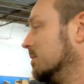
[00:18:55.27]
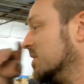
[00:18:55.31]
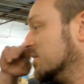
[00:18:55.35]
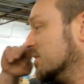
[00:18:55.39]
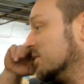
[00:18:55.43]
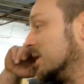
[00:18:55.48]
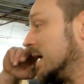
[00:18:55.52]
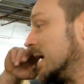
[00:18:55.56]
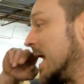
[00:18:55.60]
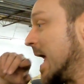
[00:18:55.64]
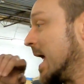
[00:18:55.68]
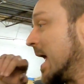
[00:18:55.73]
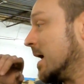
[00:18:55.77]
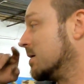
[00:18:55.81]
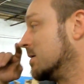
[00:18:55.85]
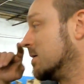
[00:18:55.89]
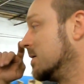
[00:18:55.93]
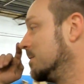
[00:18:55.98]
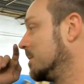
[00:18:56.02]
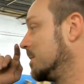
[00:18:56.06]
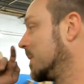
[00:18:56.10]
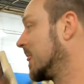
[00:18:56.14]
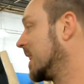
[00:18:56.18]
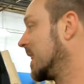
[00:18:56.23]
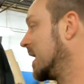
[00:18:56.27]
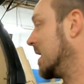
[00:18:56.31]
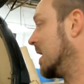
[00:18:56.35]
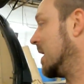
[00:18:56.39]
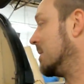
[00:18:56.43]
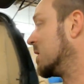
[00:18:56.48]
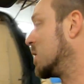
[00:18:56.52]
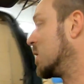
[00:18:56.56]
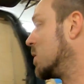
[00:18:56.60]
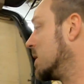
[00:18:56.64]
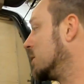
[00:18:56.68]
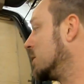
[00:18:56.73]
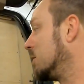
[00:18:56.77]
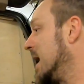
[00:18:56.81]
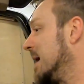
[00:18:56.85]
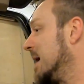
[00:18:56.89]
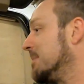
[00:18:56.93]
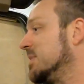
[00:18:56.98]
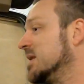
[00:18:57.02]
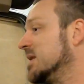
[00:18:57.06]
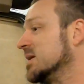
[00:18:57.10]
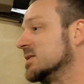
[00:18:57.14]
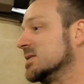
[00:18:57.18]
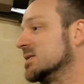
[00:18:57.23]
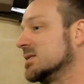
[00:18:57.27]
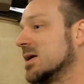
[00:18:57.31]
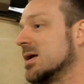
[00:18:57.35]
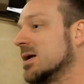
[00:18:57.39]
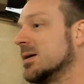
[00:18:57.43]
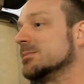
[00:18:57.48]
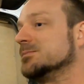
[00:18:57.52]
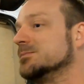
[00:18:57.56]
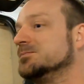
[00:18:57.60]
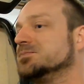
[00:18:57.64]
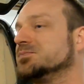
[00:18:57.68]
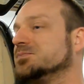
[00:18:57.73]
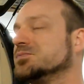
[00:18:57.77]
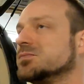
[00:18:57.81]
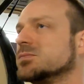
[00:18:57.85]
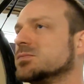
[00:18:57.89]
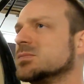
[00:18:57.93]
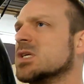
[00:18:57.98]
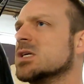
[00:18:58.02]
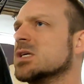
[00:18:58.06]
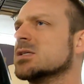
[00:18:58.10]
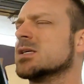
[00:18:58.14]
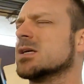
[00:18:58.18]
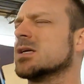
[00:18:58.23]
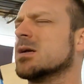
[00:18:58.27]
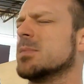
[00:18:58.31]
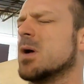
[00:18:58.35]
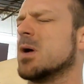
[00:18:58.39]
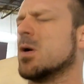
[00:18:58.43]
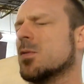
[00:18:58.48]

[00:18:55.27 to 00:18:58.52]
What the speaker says: But for now, I'm gonna go and wrap this up because